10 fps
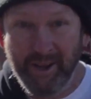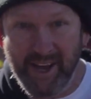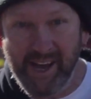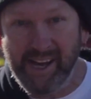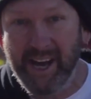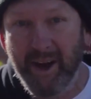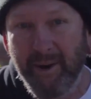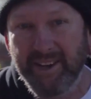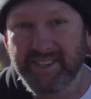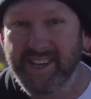Here
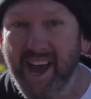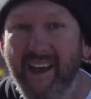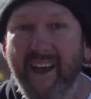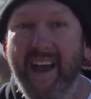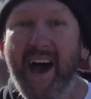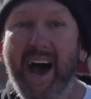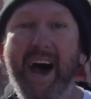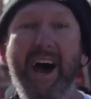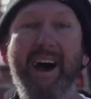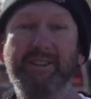we stay
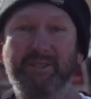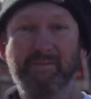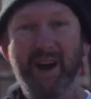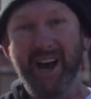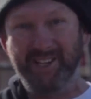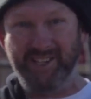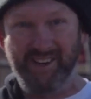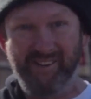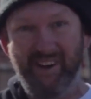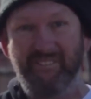as birds
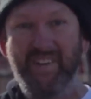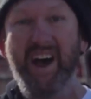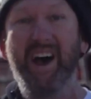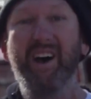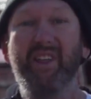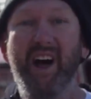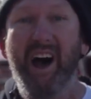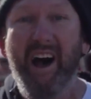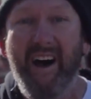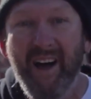of a
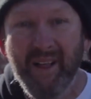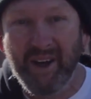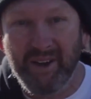feather.